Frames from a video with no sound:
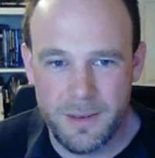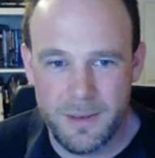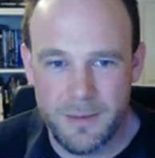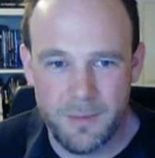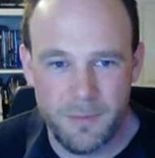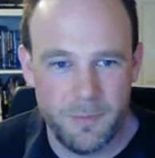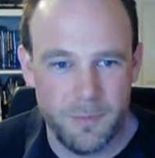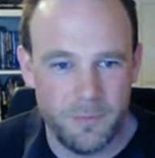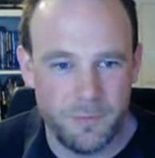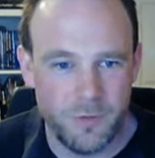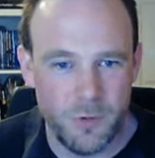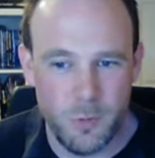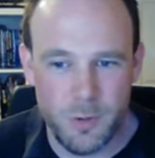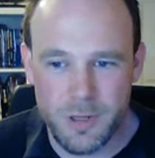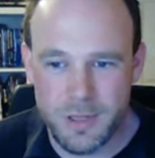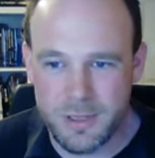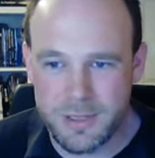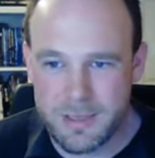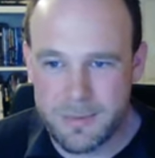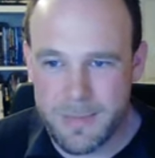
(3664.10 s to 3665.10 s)
ruling
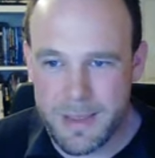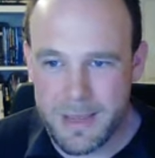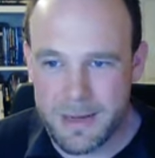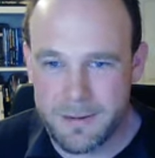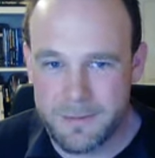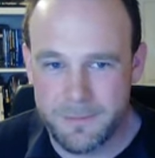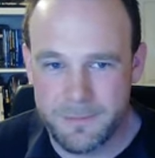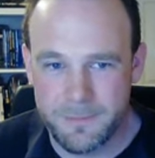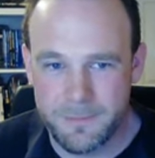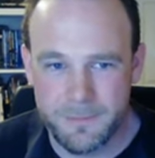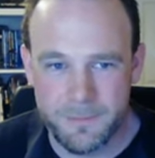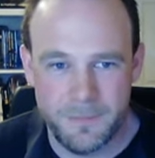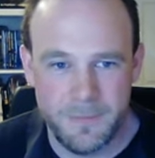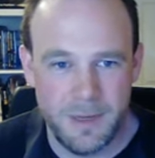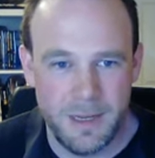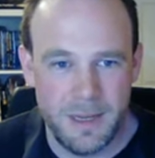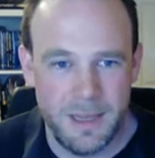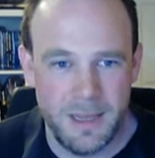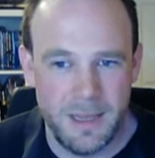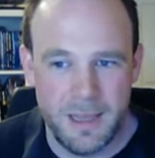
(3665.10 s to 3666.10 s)
a domain.
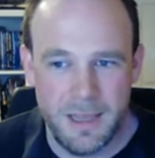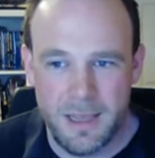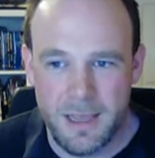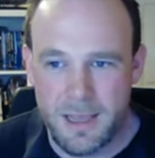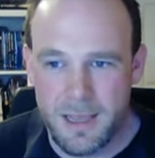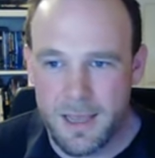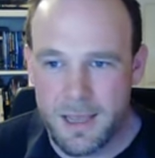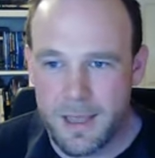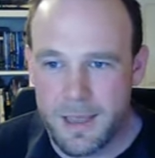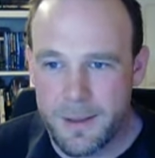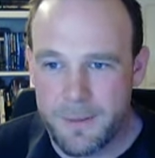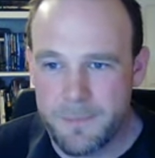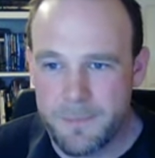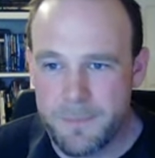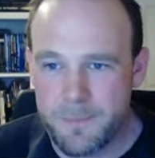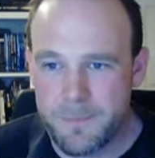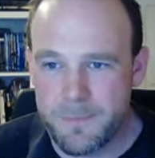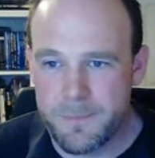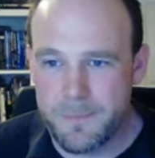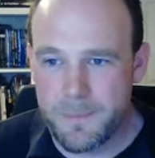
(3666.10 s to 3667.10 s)

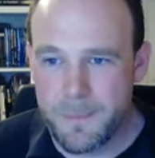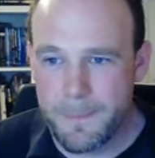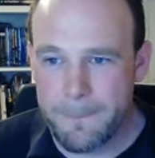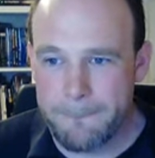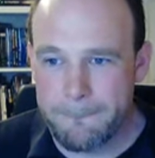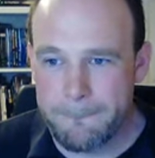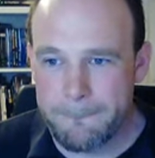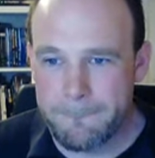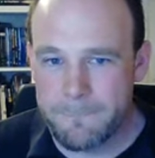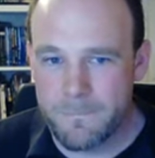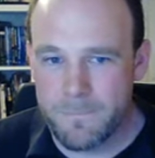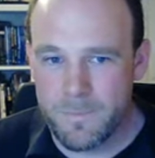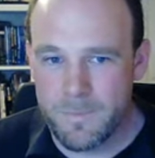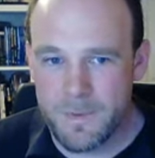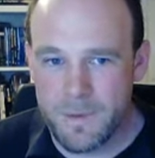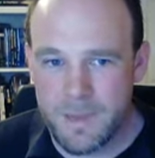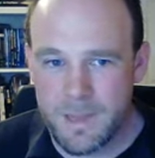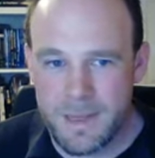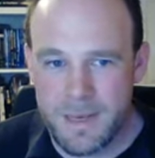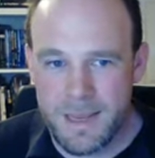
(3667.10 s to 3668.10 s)
Um, and